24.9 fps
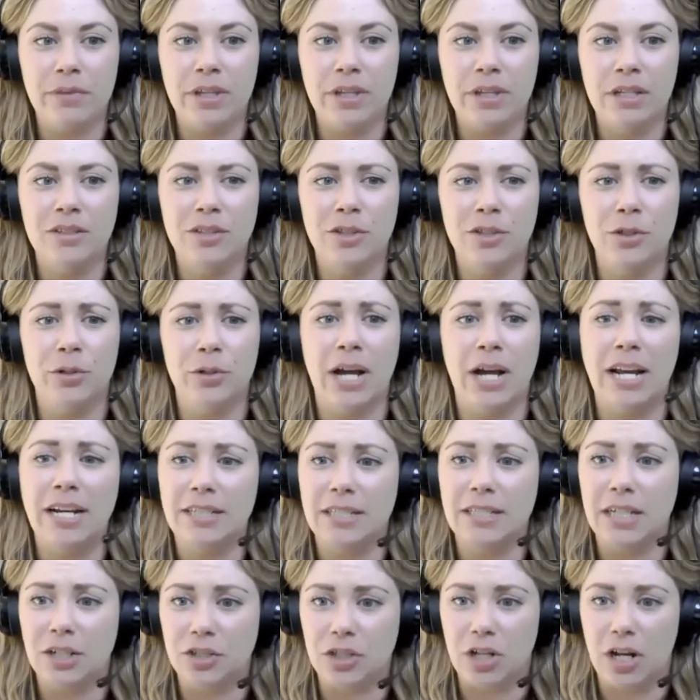So you kind
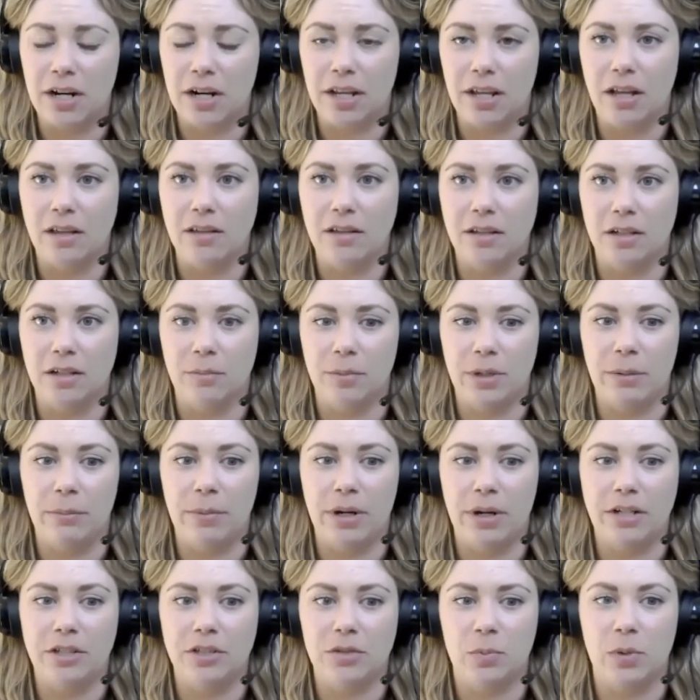of touched on it a little bit,
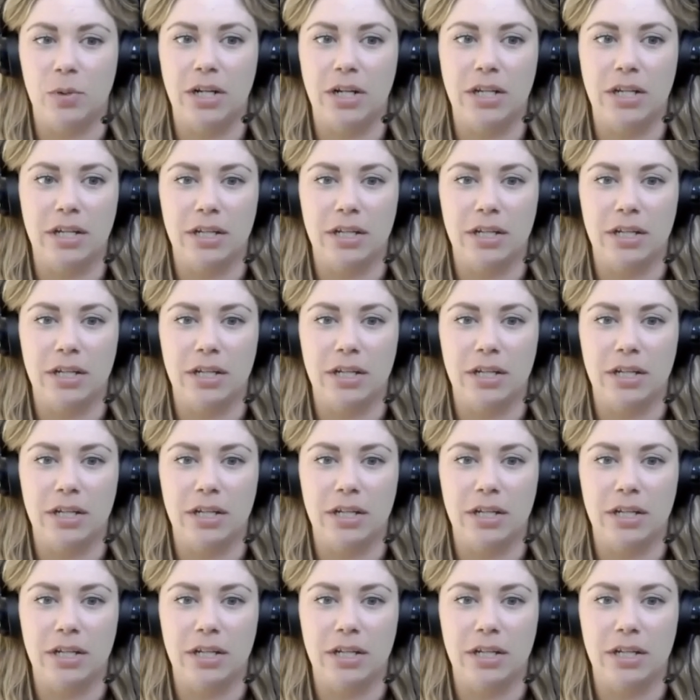but I just want to